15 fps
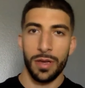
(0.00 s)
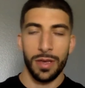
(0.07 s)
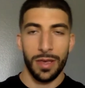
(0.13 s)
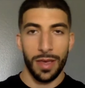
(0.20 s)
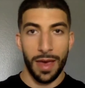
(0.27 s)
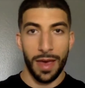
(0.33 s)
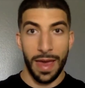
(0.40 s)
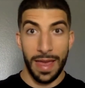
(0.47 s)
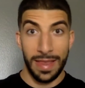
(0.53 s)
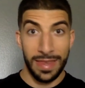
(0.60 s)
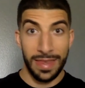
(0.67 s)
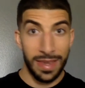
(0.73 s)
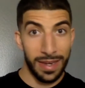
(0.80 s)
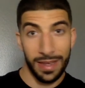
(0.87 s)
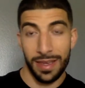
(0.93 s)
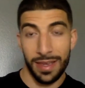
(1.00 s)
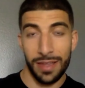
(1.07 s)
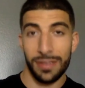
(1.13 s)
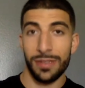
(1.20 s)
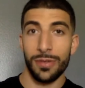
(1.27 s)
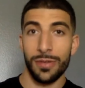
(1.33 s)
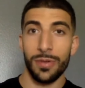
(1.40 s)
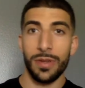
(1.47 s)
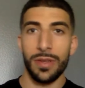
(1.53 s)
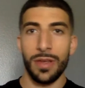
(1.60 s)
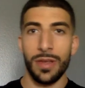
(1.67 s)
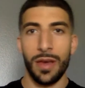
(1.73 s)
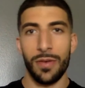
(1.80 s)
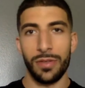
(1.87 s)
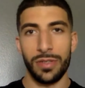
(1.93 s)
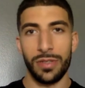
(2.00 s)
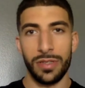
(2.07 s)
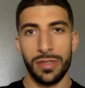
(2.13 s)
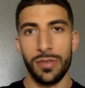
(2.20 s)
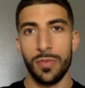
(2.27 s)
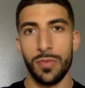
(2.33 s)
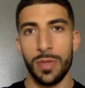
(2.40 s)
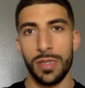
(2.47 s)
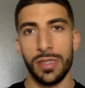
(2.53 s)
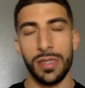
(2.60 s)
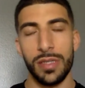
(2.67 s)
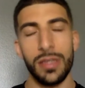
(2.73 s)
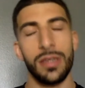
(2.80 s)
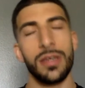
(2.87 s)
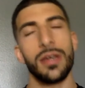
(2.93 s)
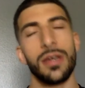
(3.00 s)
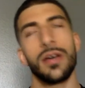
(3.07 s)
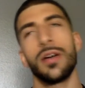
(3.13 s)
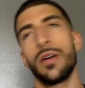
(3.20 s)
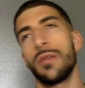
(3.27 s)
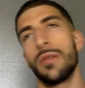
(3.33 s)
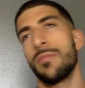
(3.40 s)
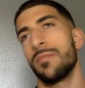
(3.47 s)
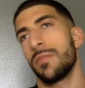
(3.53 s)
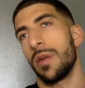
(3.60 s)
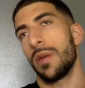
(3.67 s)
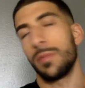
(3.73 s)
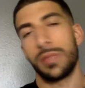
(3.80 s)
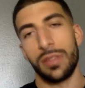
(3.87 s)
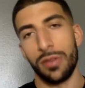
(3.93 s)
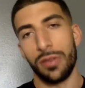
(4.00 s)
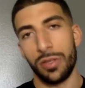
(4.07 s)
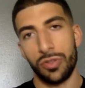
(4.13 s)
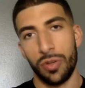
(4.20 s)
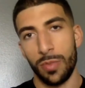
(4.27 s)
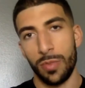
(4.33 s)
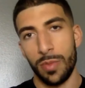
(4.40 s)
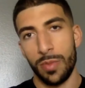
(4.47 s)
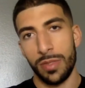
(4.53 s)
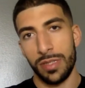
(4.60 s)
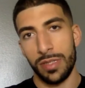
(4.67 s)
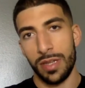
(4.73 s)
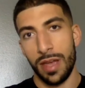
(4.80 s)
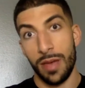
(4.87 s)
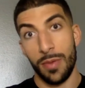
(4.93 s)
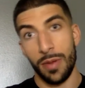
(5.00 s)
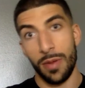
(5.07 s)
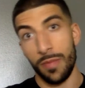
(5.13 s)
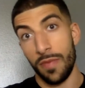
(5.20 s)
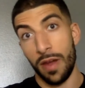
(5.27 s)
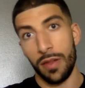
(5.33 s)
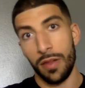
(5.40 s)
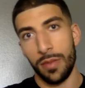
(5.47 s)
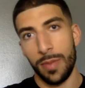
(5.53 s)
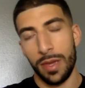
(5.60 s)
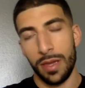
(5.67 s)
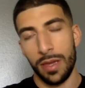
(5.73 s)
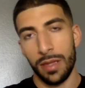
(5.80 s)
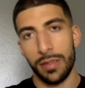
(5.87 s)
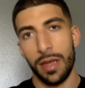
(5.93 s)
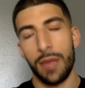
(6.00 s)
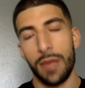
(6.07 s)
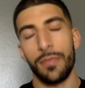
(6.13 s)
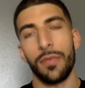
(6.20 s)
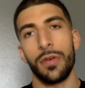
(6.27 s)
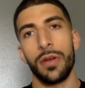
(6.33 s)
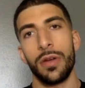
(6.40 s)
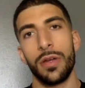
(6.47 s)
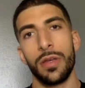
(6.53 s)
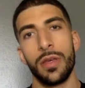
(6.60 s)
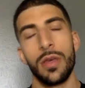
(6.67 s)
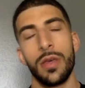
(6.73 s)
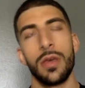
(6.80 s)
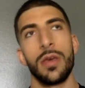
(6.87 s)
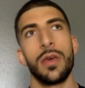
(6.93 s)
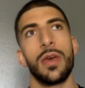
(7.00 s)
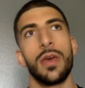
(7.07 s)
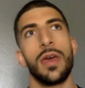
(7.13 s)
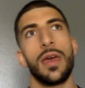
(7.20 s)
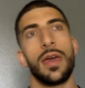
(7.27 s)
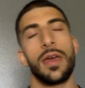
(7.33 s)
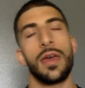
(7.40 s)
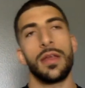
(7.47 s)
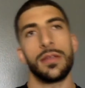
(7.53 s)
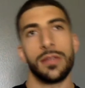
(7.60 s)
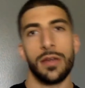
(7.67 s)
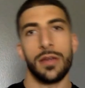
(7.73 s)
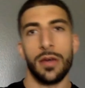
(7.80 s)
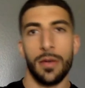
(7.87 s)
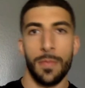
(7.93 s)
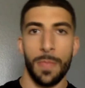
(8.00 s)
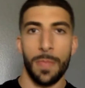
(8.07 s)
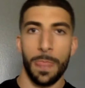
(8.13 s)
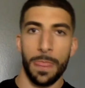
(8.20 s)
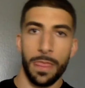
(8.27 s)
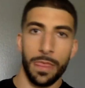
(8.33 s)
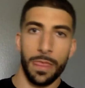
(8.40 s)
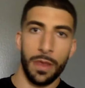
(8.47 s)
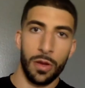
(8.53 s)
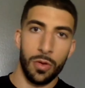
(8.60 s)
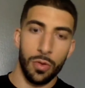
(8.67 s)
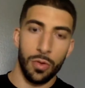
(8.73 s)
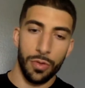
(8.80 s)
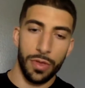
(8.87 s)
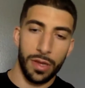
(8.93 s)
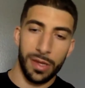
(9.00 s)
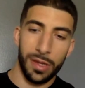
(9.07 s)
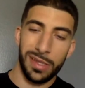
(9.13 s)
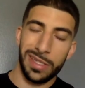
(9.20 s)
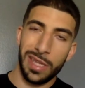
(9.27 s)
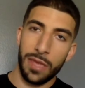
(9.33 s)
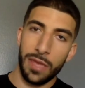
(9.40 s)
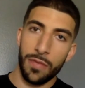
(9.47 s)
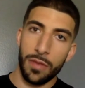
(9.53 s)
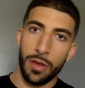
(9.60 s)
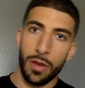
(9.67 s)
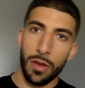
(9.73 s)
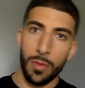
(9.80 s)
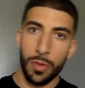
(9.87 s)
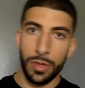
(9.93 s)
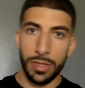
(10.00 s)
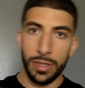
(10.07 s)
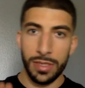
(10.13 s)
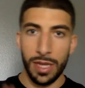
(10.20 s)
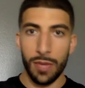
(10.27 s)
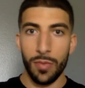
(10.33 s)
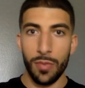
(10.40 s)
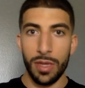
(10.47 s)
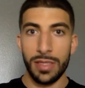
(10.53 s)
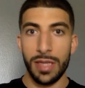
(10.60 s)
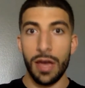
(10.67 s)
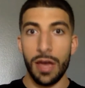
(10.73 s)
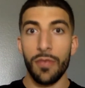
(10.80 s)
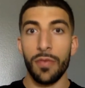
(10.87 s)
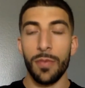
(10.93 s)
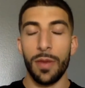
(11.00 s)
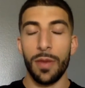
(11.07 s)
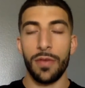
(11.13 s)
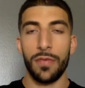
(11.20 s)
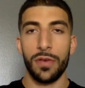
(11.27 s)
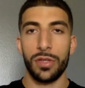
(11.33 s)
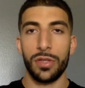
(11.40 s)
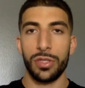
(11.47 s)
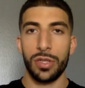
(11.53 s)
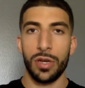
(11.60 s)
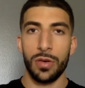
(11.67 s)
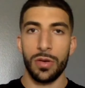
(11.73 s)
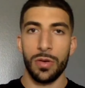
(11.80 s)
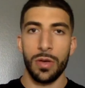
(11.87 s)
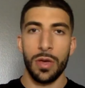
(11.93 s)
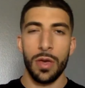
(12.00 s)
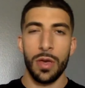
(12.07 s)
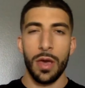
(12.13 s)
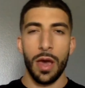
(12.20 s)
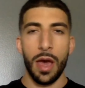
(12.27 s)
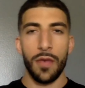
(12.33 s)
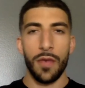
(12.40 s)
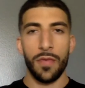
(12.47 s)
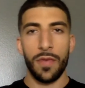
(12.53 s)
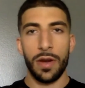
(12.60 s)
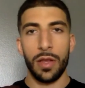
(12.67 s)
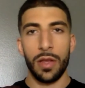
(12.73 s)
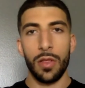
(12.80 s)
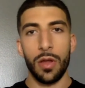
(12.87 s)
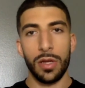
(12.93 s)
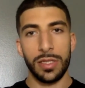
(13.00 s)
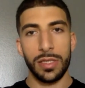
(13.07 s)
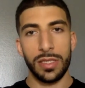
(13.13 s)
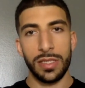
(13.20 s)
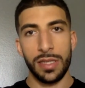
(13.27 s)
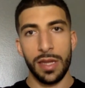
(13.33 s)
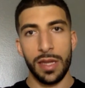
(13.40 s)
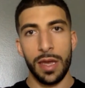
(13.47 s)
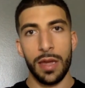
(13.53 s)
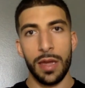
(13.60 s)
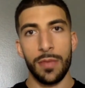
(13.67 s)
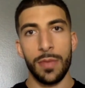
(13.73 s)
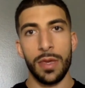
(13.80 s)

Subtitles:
I didn't get to it. I was just too busy. I'm still extremely busy now, but I'm finally making time for it. And the cool thing is, even though I'm only 10 weeks out from my first show, I have a very long season ahead of me.